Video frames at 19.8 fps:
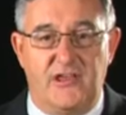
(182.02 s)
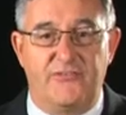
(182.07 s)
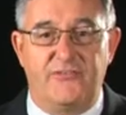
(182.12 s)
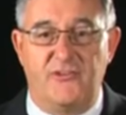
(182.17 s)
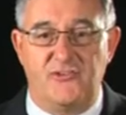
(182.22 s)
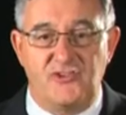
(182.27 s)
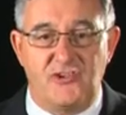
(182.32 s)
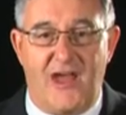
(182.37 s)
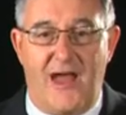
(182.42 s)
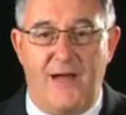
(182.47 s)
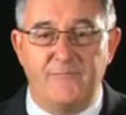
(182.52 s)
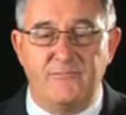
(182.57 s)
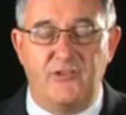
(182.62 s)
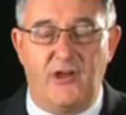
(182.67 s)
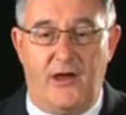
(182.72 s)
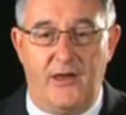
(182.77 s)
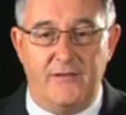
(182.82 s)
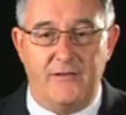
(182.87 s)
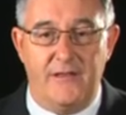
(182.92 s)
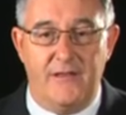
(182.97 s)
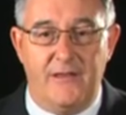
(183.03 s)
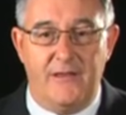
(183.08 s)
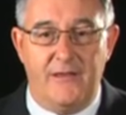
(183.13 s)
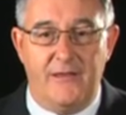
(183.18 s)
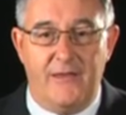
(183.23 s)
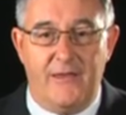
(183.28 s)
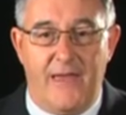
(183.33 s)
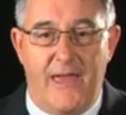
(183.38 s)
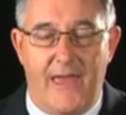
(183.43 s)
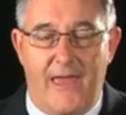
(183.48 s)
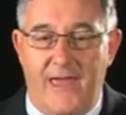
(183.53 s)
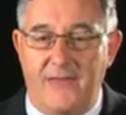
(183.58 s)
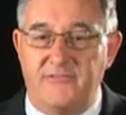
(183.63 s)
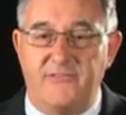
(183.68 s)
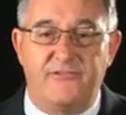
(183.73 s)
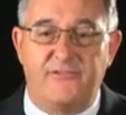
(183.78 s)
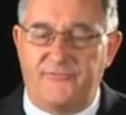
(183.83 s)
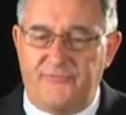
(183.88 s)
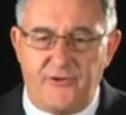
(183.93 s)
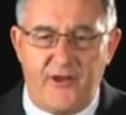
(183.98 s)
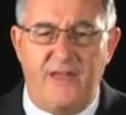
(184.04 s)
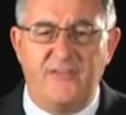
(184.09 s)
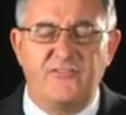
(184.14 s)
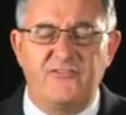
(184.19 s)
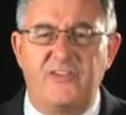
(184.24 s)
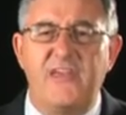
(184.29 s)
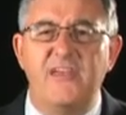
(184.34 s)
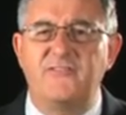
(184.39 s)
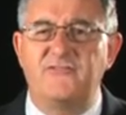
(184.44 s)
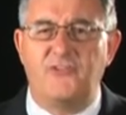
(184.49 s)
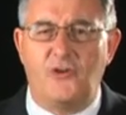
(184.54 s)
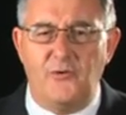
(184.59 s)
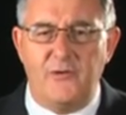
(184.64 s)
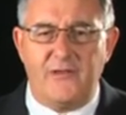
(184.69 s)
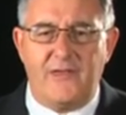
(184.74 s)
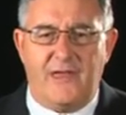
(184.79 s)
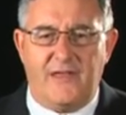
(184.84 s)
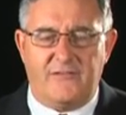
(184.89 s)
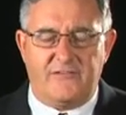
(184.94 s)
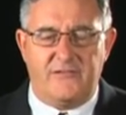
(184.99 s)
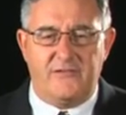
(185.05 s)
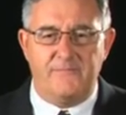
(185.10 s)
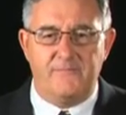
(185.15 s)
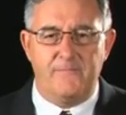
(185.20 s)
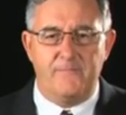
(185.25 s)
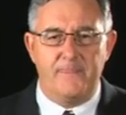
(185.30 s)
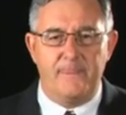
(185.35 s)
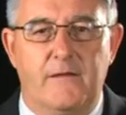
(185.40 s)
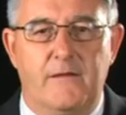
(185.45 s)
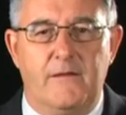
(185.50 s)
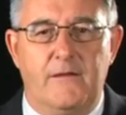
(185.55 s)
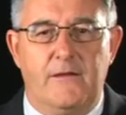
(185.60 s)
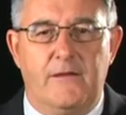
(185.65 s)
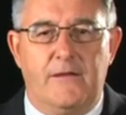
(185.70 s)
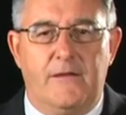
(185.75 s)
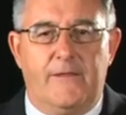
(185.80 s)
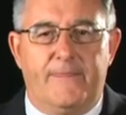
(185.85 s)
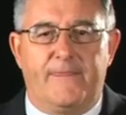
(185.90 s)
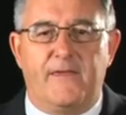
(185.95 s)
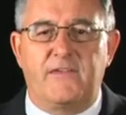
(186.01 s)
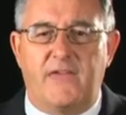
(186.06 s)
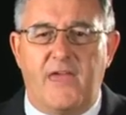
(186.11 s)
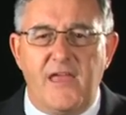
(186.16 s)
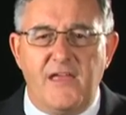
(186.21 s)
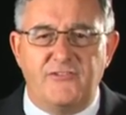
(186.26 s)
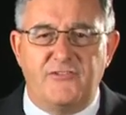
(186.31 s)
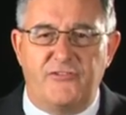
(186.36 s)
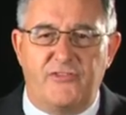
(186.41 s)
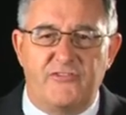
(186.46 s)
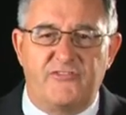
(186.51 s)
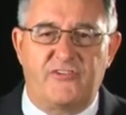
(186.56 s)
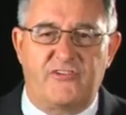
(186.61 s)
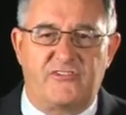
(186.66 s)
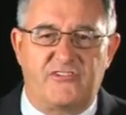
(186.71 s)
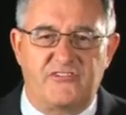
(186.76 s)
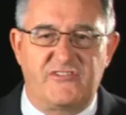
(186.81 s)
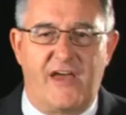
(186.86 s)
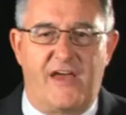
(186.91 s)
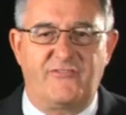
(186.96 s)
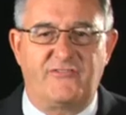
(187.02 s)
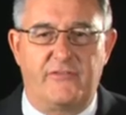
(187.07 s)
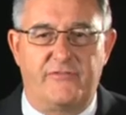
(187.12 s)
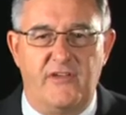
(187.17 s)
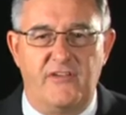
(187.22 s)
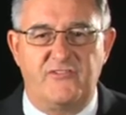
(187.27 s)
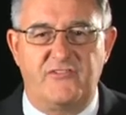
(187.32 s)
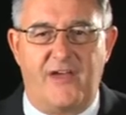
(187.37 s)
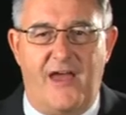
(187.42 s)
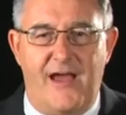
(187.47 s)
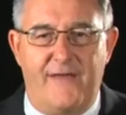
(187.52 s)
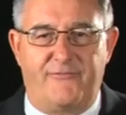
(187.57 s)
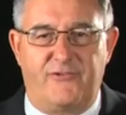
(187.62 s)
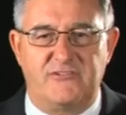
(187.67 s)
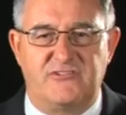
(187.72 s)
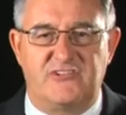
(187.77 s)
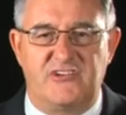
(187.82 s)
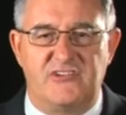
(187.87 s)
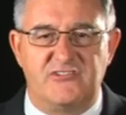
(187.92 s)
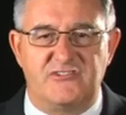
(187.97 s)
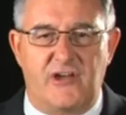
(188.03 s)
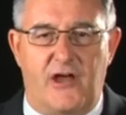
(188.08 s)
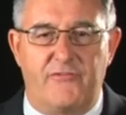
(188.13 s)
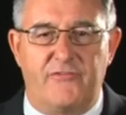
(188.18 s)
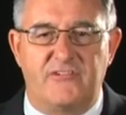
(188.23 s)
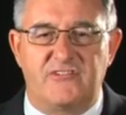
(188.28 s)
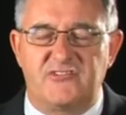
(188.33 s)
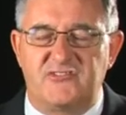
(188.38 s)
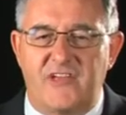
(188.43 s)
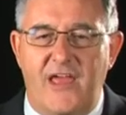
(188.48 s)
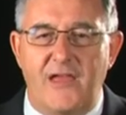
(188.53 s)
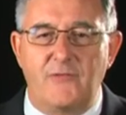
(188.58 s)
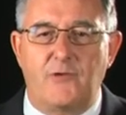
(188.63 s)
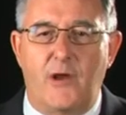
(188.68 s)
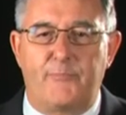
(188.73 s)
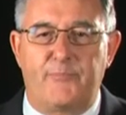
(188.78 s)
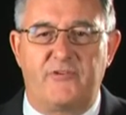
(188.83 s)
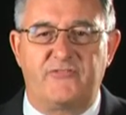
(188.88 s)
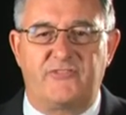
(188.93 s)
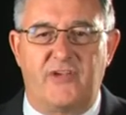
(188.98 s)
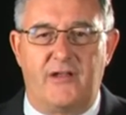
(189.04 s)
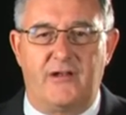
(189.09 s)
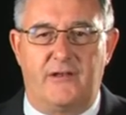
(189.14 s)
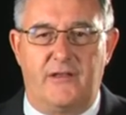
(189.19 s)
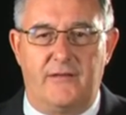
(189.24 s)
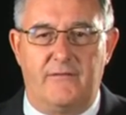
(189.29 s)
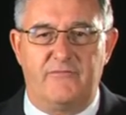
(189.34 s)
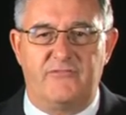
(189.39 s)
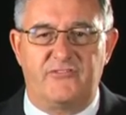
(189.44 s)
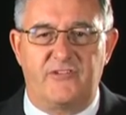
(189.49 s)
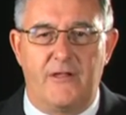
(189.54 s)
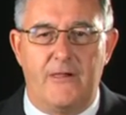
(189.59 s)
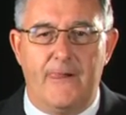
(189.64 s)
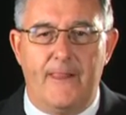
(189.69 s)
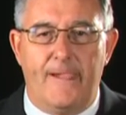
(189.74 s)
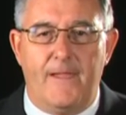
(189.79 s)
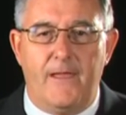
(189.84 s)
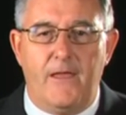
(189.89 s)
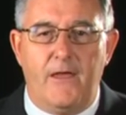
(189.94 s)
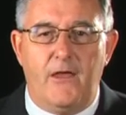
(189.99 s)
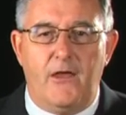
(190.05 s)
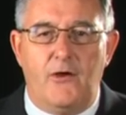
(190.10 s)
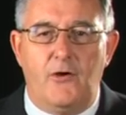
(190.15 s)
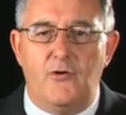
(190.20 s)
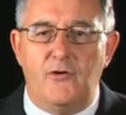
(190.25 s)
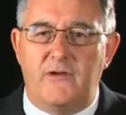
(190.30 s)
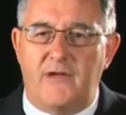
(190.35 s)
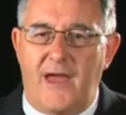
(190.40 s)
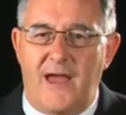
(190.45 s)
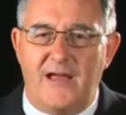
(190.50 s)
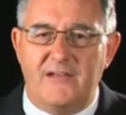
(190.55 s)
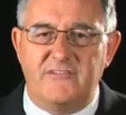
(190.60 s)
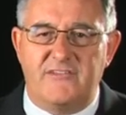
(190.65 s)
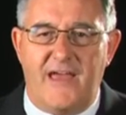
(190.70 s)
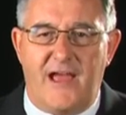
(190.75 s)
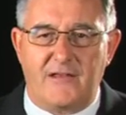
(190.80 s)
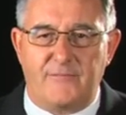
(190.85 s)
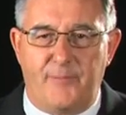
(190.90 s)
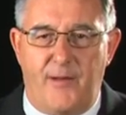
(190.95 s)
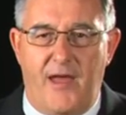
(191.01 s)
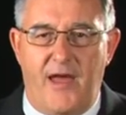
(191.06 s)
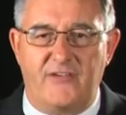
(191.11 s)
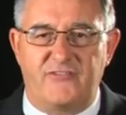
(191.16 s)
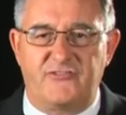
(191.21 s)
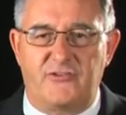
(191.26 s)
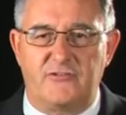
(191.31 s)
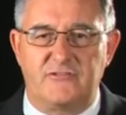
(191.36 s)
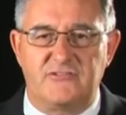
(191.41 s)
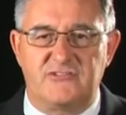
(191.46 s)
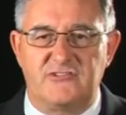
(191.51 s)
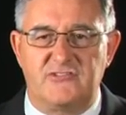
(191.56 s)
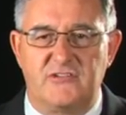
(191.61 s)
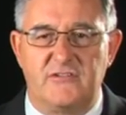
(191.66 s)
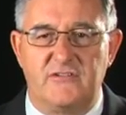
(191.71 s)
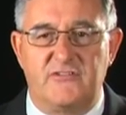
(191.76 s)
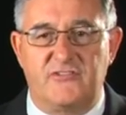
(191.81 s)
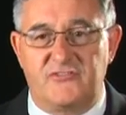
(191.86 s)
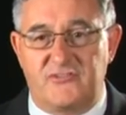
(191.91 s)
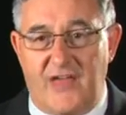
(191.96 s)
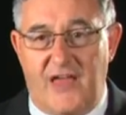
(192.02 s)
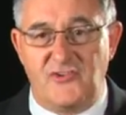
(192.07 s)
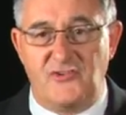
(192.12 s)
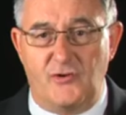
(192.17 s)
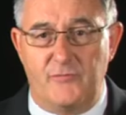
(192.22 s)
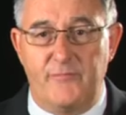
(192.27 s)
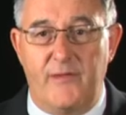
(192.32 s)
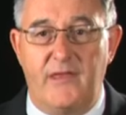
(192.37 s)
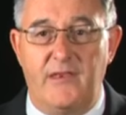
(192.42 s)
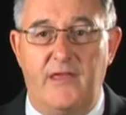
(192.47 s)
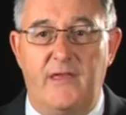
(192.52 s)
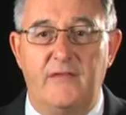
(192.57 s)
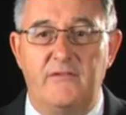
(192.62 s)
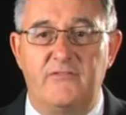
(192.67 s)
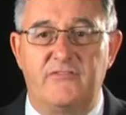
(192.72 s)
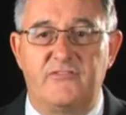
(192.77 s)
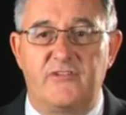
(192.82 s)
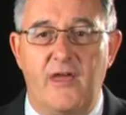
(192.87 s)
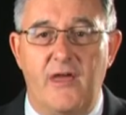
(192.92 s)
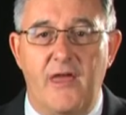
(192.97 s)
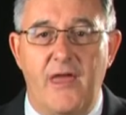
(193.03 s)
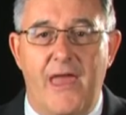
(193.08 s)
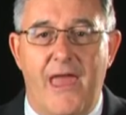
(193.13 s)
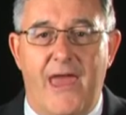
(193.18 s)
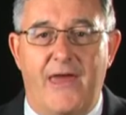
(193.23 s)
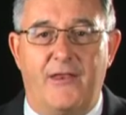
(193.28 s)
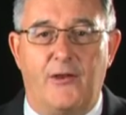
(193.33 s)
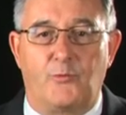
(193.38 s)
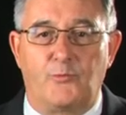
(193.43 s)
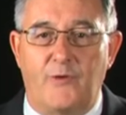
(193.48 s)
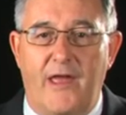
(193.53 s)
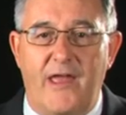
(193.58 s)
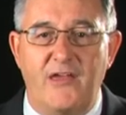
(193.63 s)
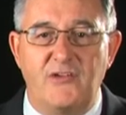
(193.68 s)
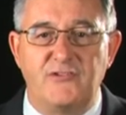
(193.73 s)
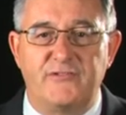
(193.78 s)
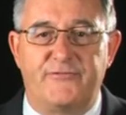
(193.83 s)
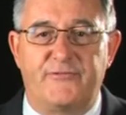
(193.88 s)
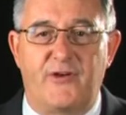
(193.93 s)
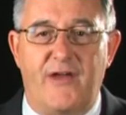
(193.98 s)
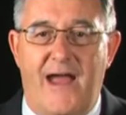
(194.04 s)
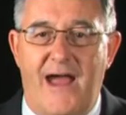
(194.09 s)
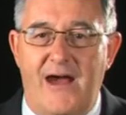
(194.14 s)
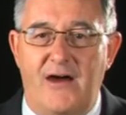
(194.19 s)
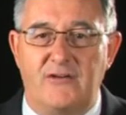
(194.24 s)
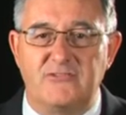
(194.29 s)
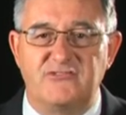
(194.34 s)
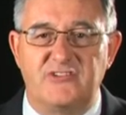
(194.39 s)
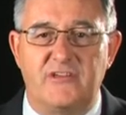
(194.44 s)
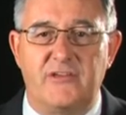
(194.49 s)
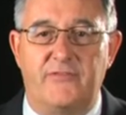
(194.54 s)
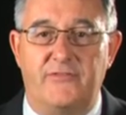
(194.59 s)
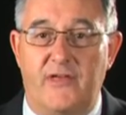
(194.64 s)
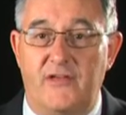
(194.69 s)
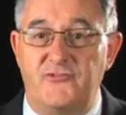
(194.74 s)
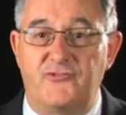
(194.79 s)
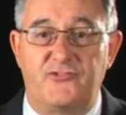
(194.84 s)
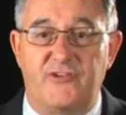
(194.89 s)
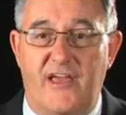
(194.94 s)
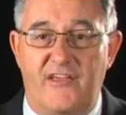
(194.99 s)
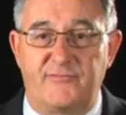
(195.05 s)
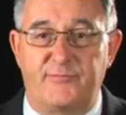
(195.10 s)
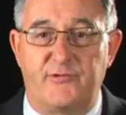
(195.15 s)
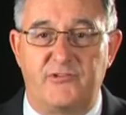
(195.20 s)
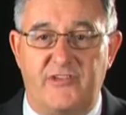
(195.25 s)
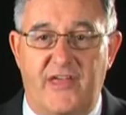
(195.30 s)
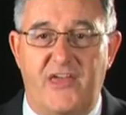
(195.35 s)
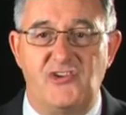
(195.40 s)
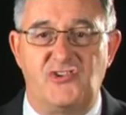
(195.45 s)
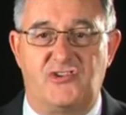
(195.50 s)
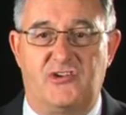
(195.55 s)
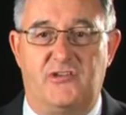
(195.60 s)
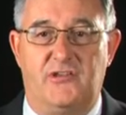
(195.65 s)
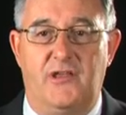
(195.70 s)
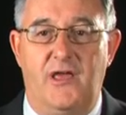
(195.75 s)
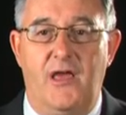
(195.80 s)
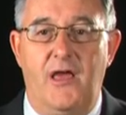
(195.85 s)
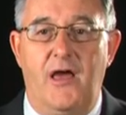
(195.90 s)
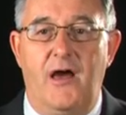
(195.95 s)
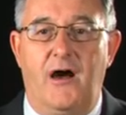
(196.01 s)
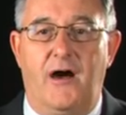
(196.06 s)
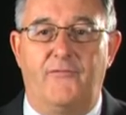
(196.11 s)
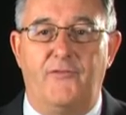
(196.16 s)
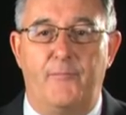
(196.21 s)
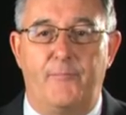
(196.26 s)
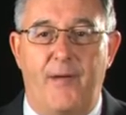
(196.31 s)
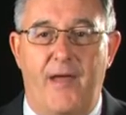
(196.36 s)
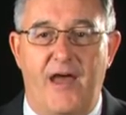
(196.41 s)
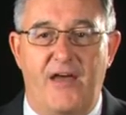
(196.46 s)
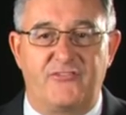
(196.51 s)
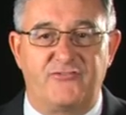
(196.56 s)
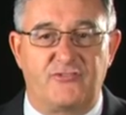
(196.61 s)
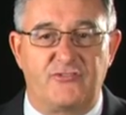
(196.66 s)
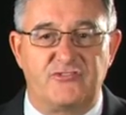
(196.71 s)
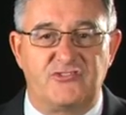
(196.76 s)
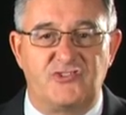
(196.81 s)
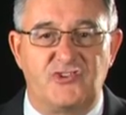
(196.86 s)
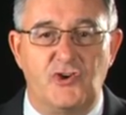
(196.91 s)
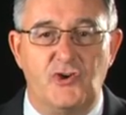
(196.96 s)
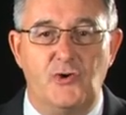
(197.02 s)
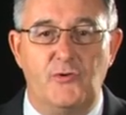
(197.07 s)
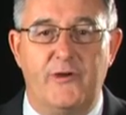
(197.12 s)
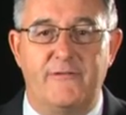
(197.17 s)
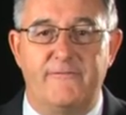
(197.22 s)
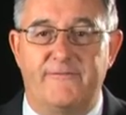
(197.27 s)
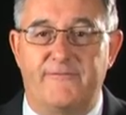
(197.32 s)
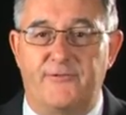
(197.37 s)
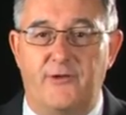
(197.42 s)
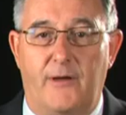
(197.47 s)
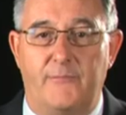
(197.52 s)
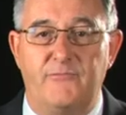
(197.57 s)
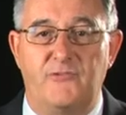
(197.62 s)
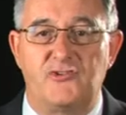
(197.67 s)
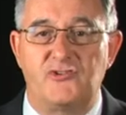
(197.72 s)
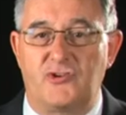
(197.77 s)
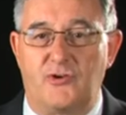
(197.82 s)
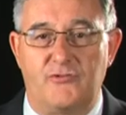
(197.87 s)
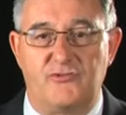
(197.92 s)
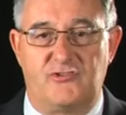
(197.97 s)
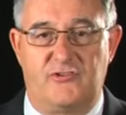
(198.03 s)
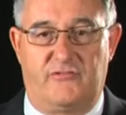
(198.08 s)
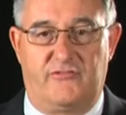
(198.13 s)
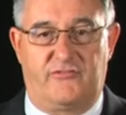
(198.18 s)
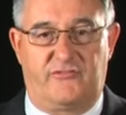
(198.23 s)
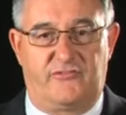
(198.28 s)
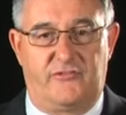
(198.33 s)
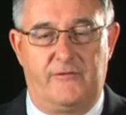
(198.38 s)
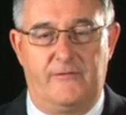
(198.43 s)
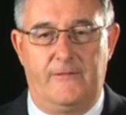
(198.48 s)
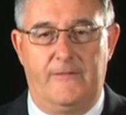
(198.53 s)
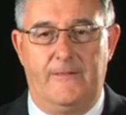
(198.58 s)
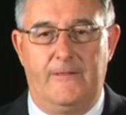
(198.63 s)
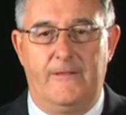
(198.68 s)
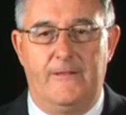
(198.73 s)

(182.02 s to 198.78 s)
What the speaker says: to get the job done, and friends, he's doing it. The key to the success of these conferences are the state representatives who contact pastors, schedule meetings, and arrange for housing and then transportation of the pastors to and from the churches.